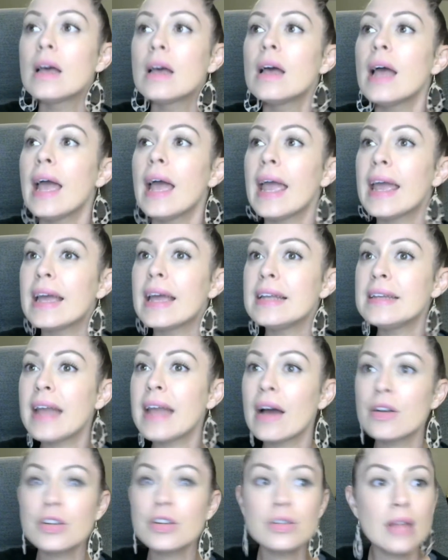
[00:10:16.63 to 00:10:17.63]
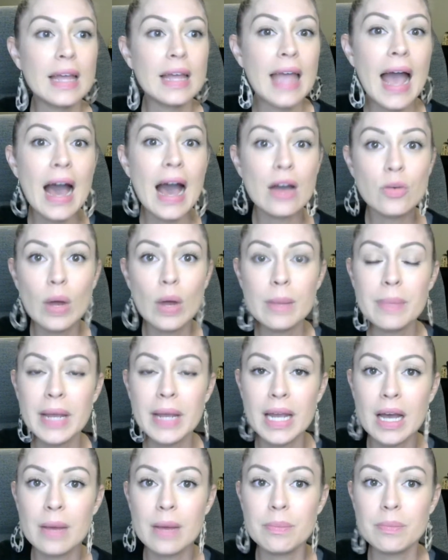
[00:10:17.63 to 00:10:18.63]
and now you're like, how do I
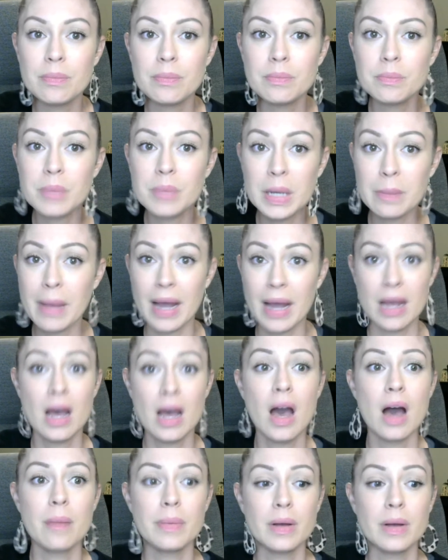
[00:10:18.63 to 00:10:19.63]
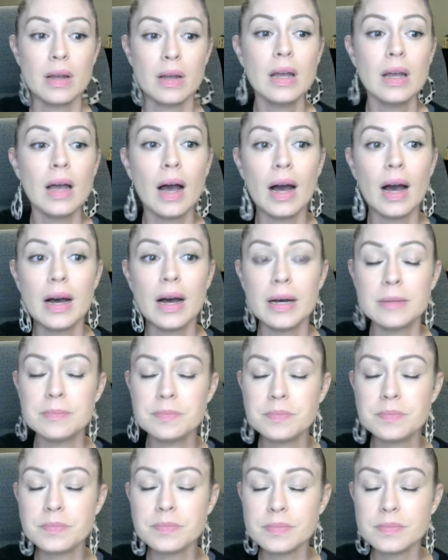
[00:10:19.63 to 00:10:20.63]
pick back up?
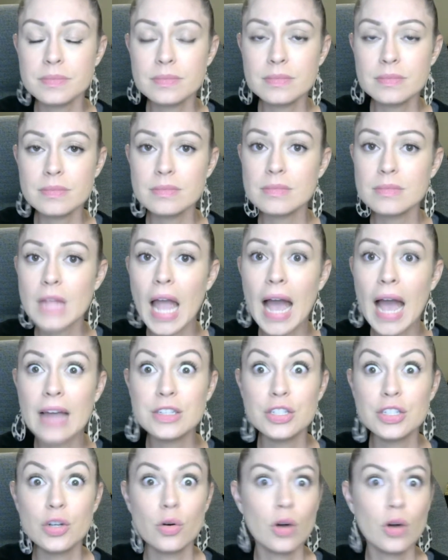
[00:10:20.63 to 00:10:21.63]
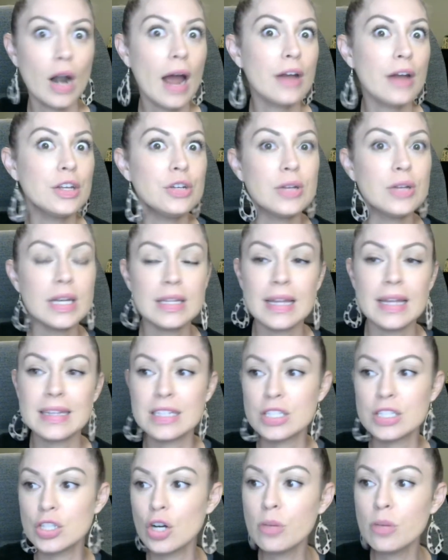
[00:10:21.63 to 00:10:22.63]
Or how do you get like the
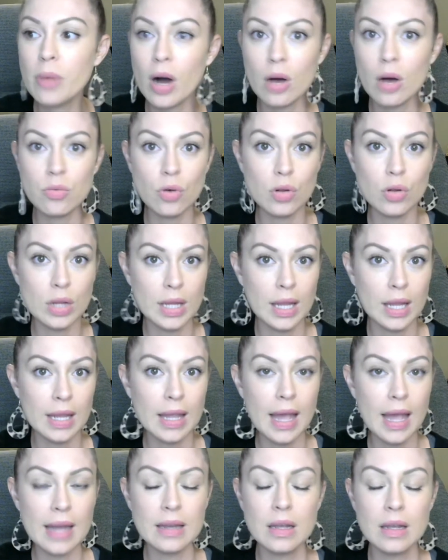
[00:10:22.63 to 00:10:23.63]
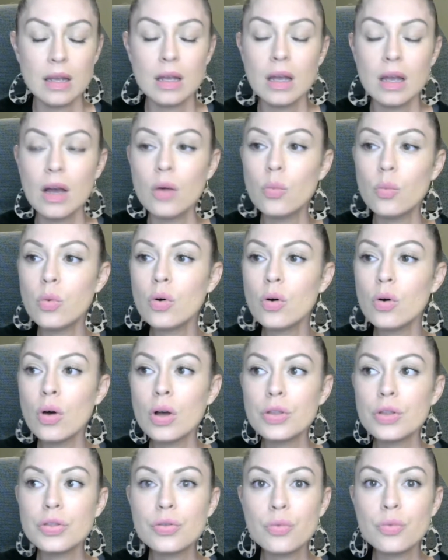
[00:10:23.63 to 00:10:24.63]
snowball rolling again? Well,
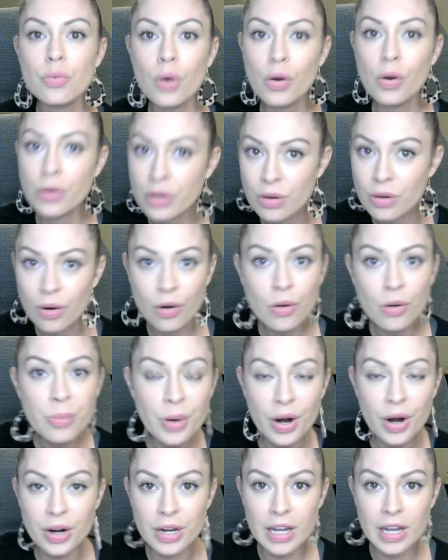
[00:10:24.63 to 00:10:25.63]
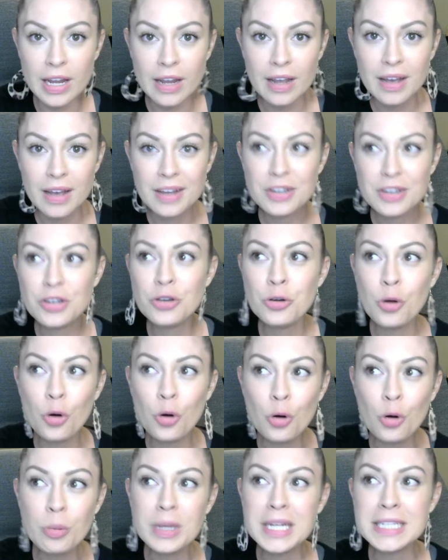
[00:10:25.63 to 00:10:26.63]
throw your own party.
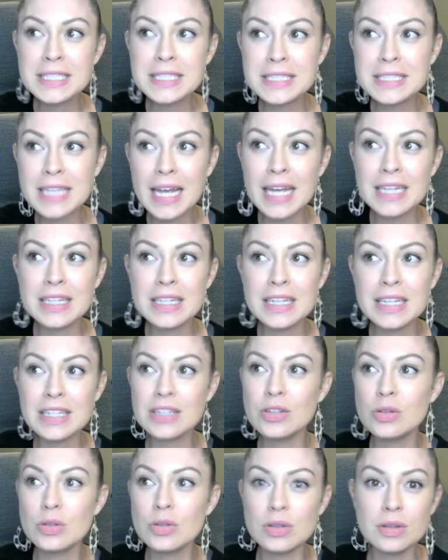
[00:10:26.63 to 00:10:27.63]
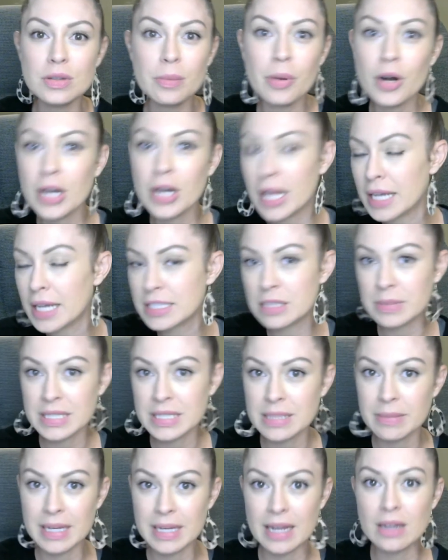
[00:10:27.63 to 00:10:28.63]
Nobody said that the party has to be
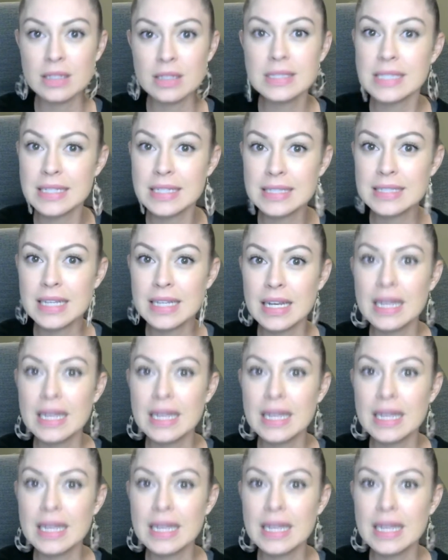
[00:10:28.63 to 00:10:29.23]
somebody else's.